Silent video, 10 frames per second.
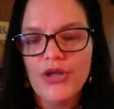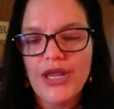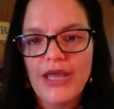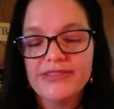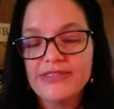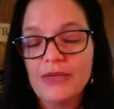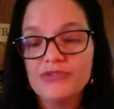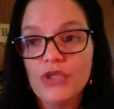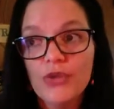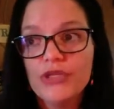And since I was
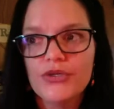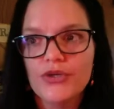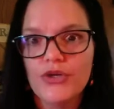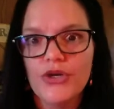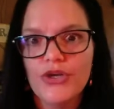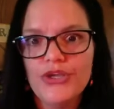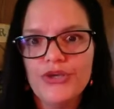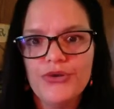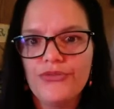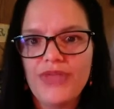the only girl, you
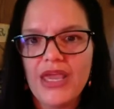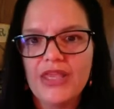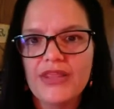don't think